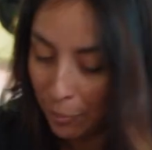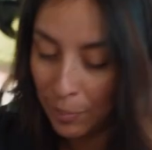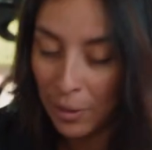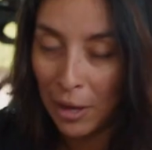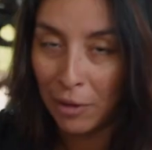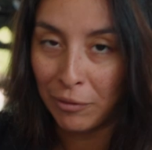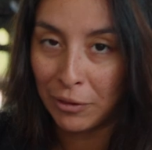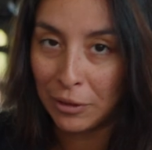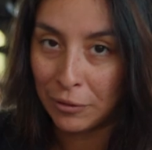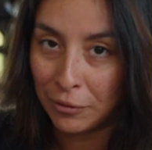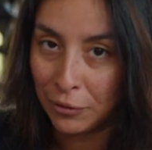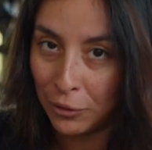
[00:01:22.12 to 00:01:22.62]

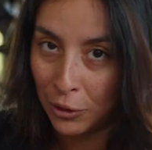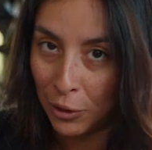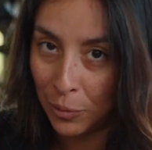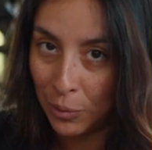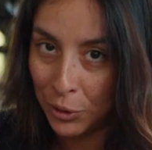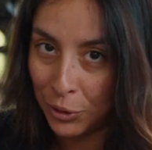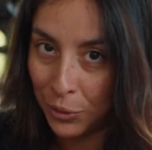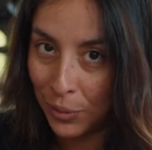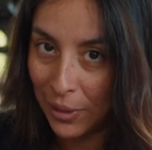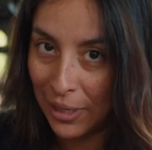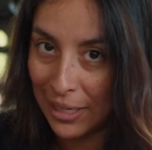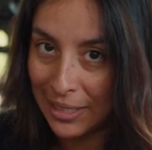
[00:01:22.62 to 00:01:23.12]
pelvic floor,
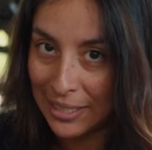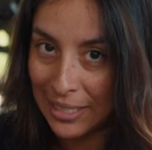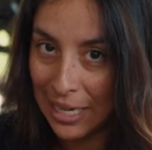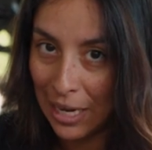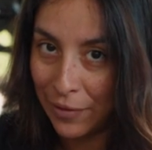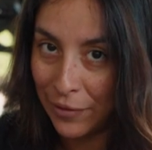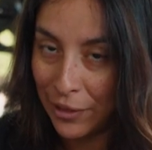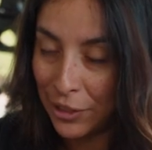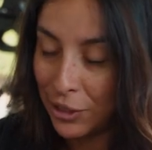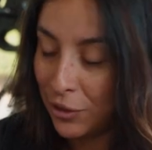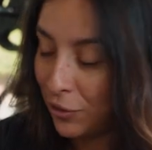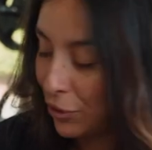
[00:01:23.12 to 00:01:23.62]
which we're going to
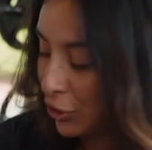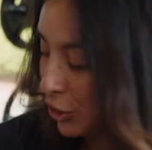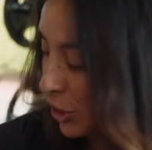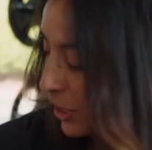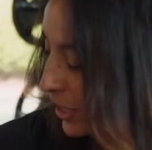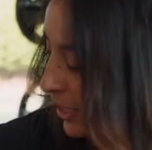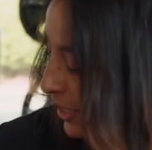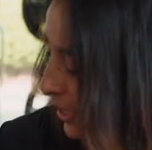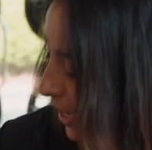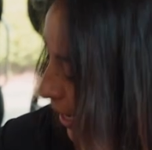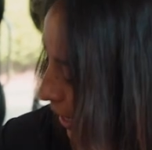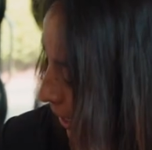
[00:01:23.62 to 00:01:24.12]
dive into in
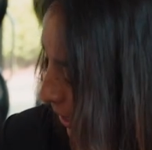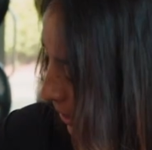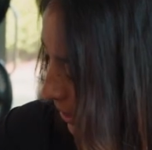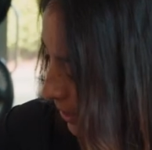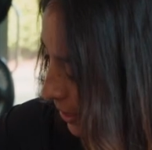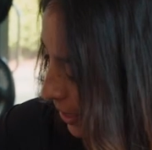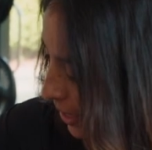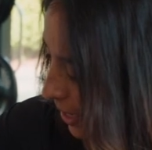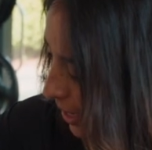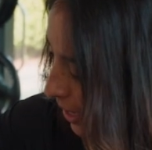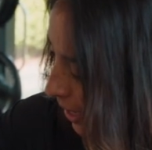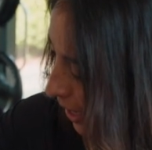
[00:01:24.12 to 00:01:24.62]
just a second,
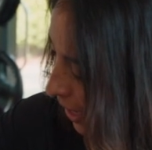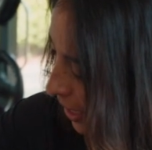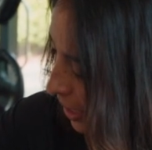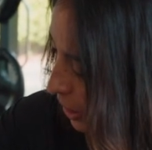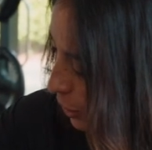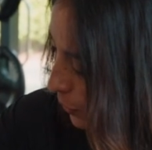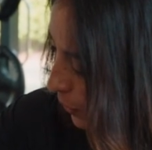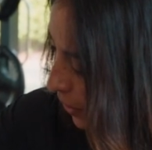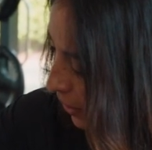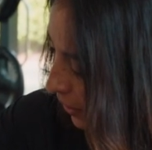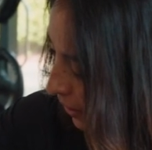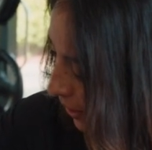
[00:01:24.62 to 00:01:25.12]

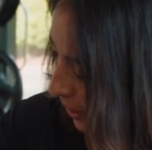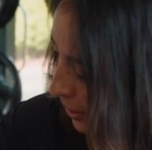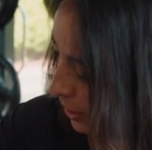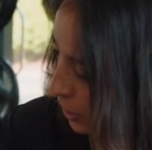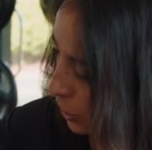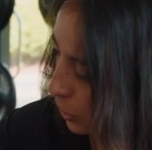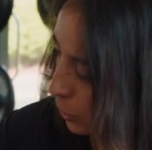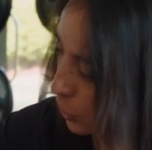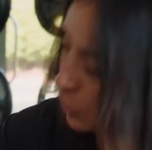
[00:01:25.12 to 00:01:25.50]
as well as the